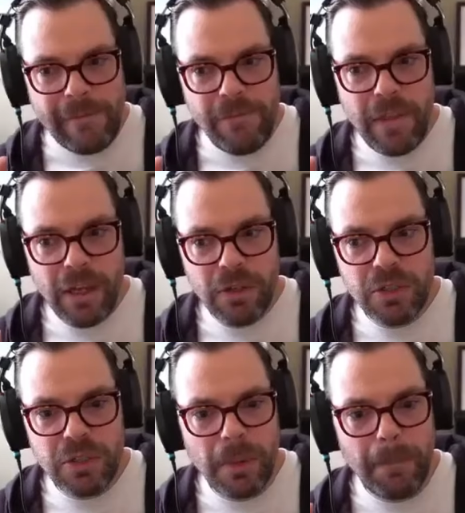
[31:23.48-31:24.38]

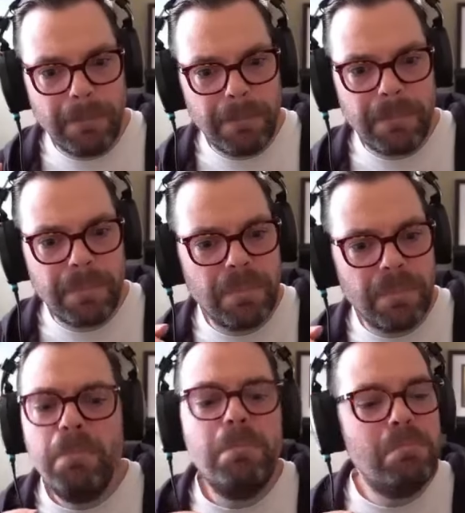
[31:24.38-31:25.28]
there's
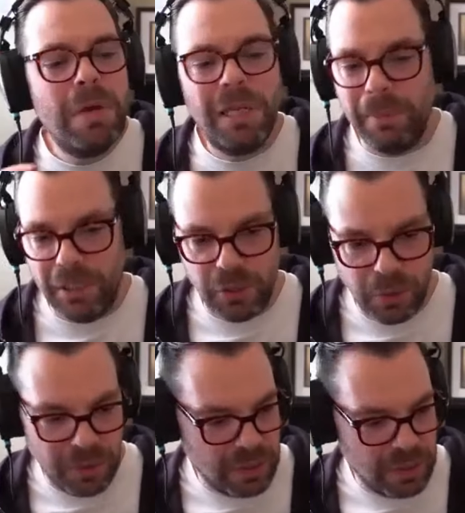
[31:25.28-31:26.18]
many many
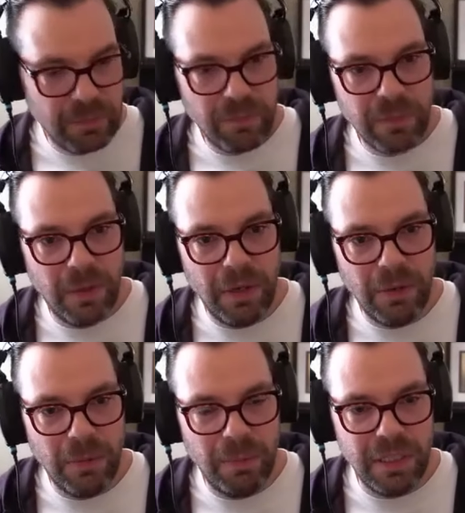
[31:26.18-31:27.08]
stories
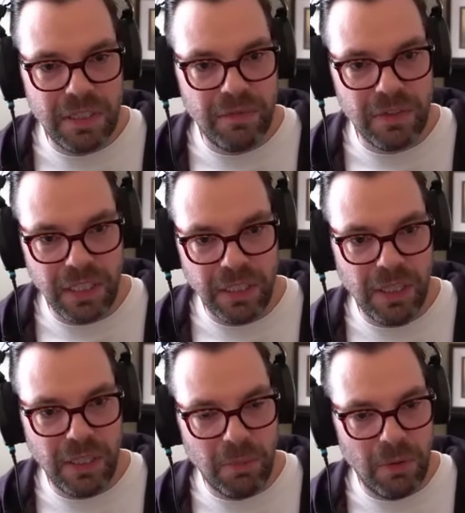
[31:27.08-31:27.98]
about the B seventeen
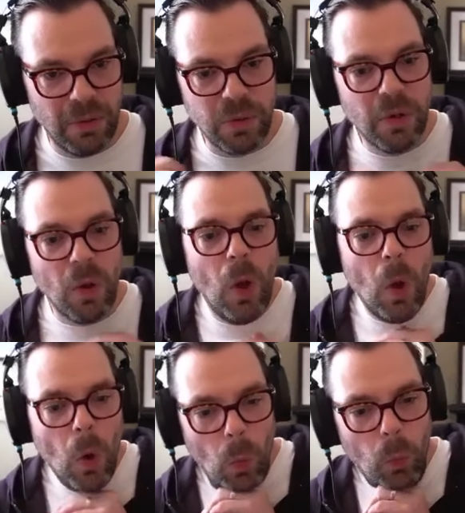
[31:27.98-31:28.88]
and the ball turret.
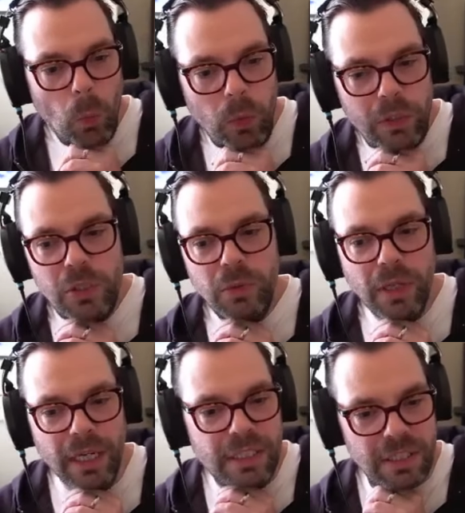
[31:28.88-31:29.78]
Would you
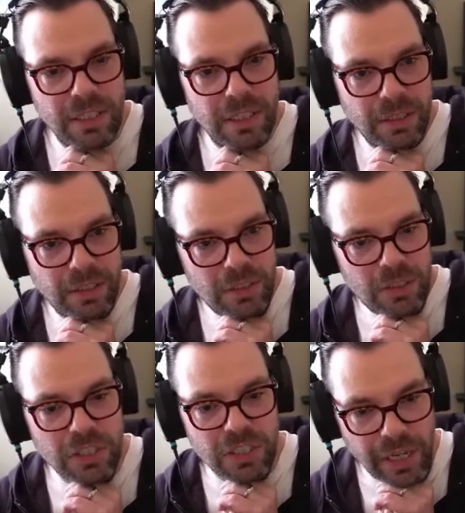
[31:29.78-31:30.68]
like to
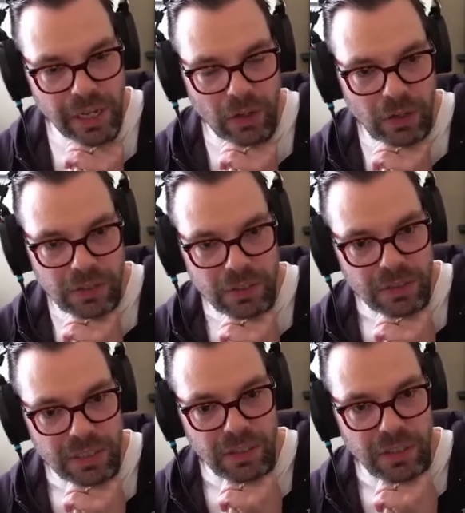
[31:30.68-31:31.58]
just tell our
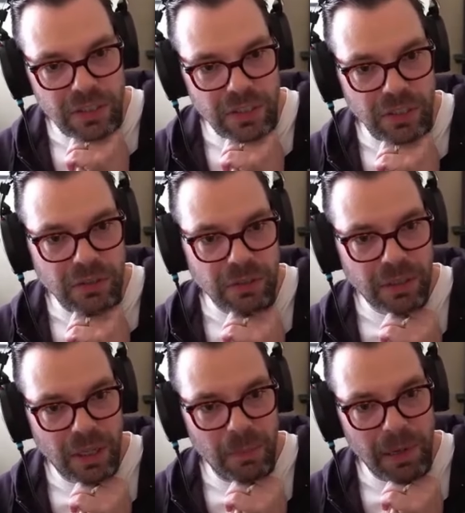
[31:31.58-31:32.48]
dear listener
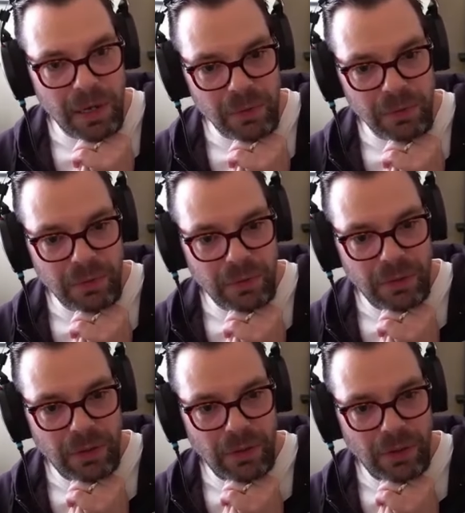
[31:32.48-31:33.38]
about
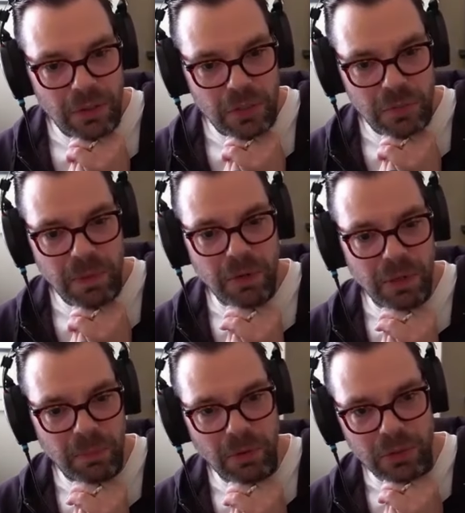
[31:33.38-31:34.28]
the
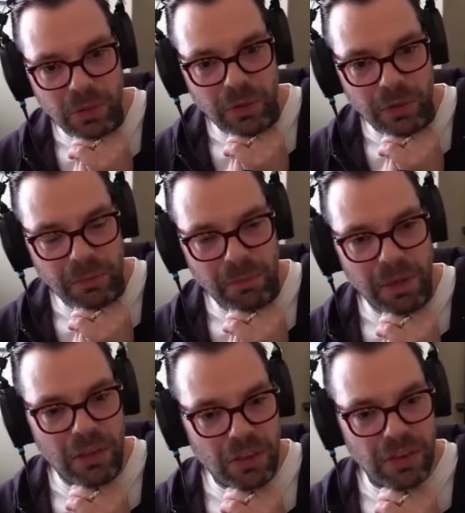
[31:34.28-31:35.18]
Speary ball turret
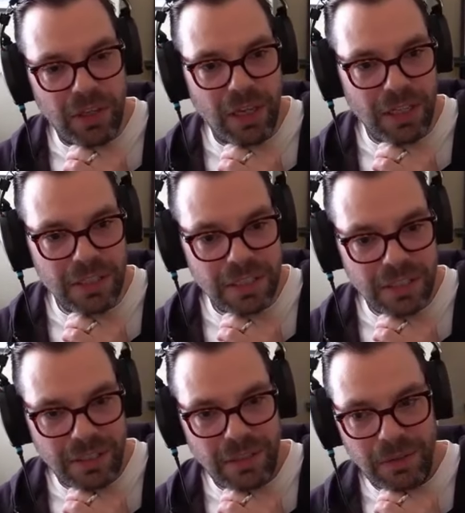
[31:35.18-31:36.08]
myth and
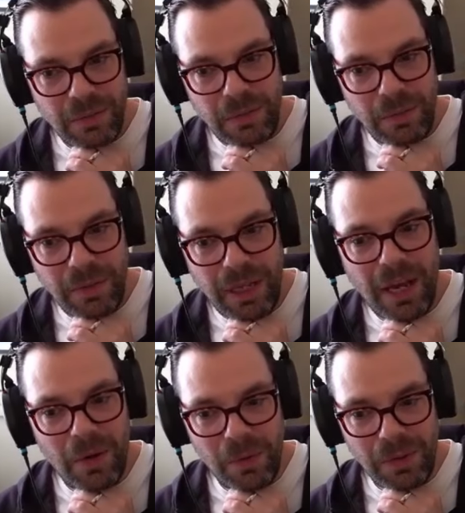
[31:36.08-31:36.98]

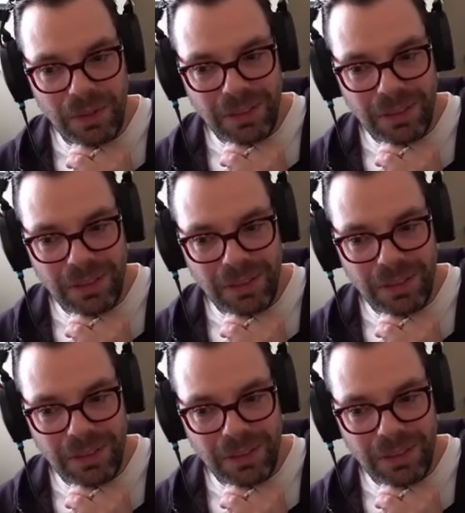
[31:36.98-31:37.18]
how